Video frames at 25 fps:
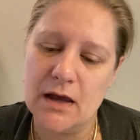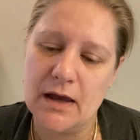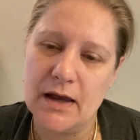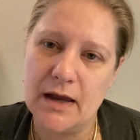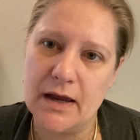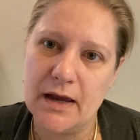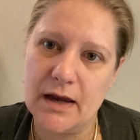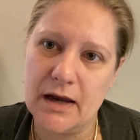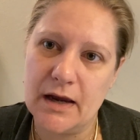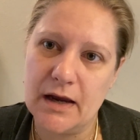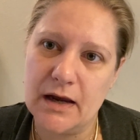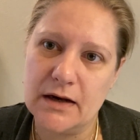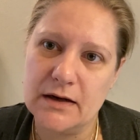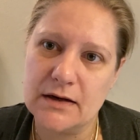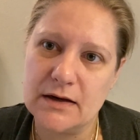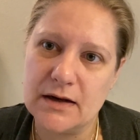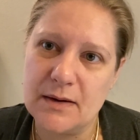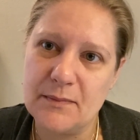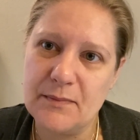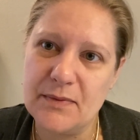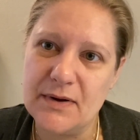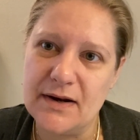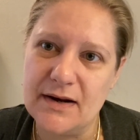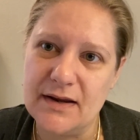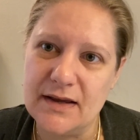And I
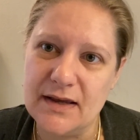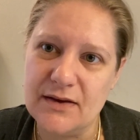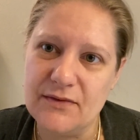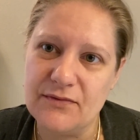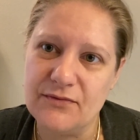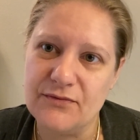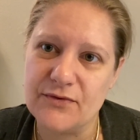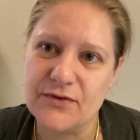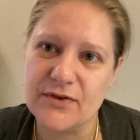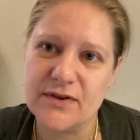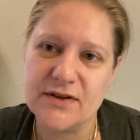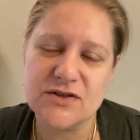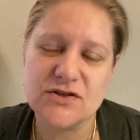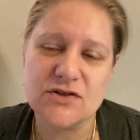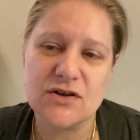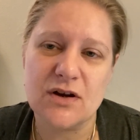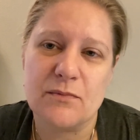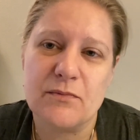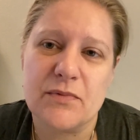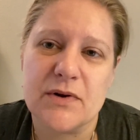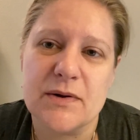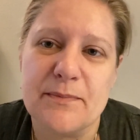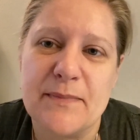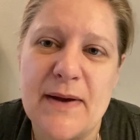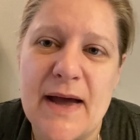believe for this
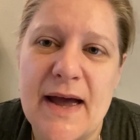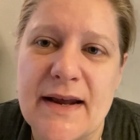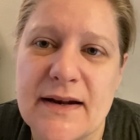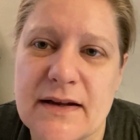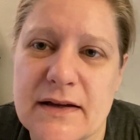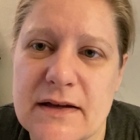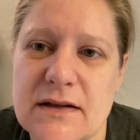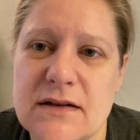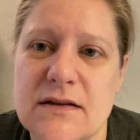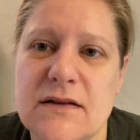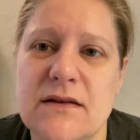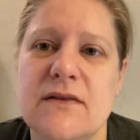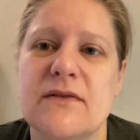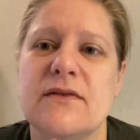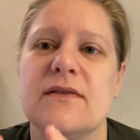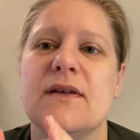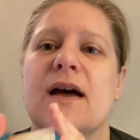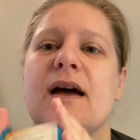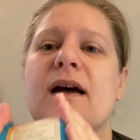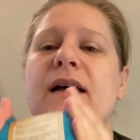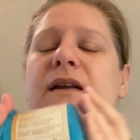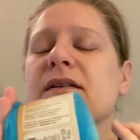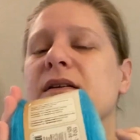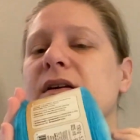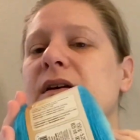ombre pattern
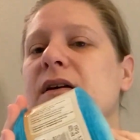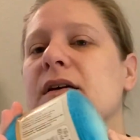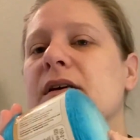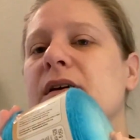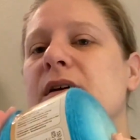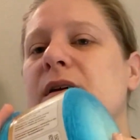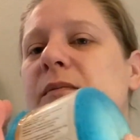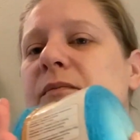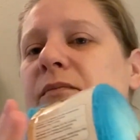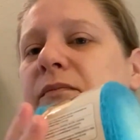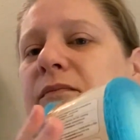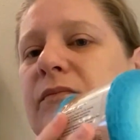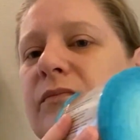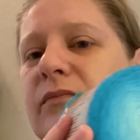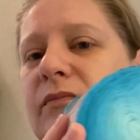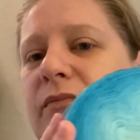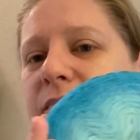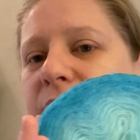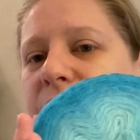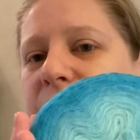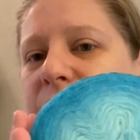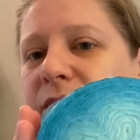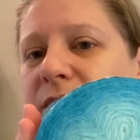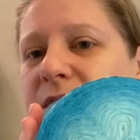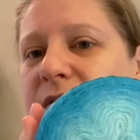that
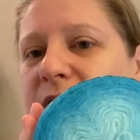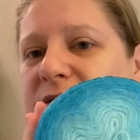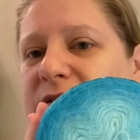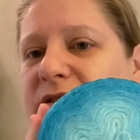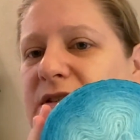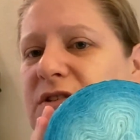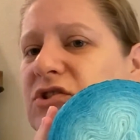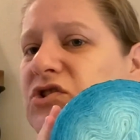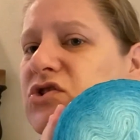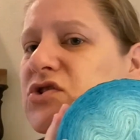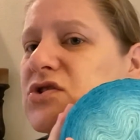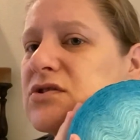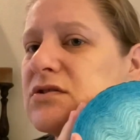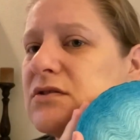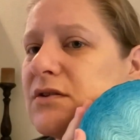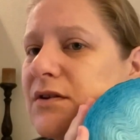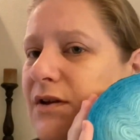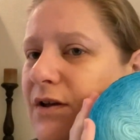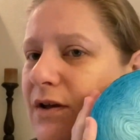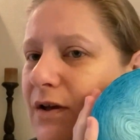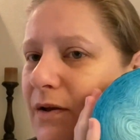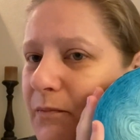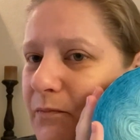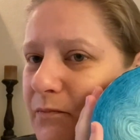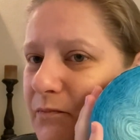there's this
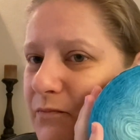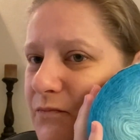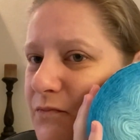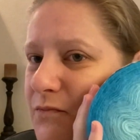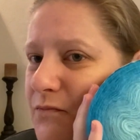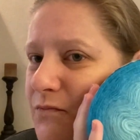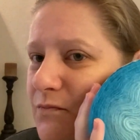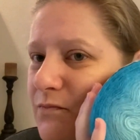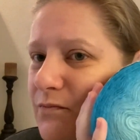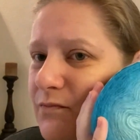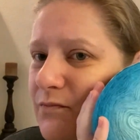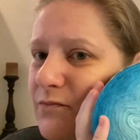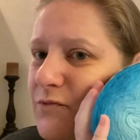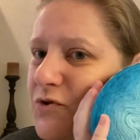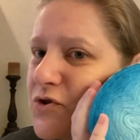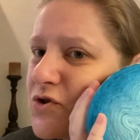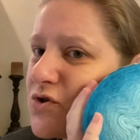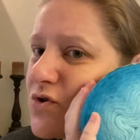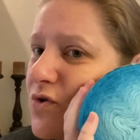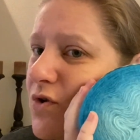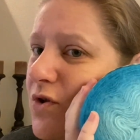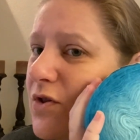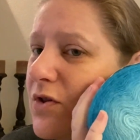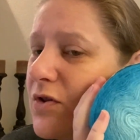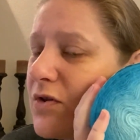
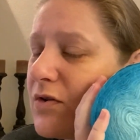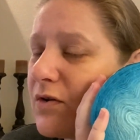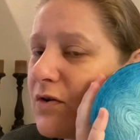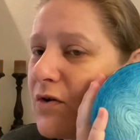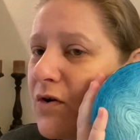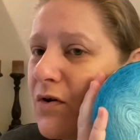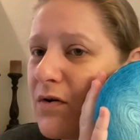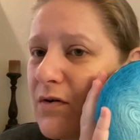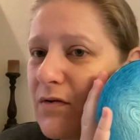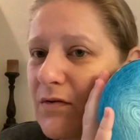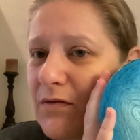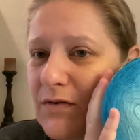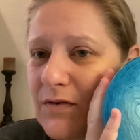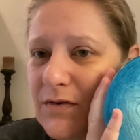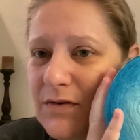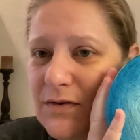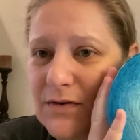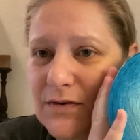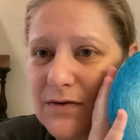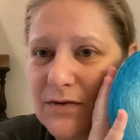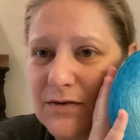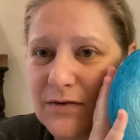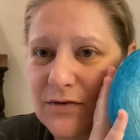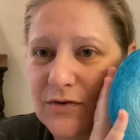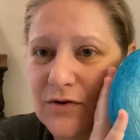shawl
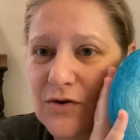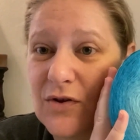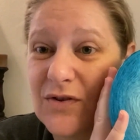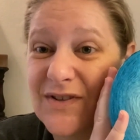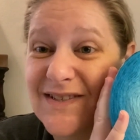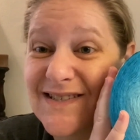called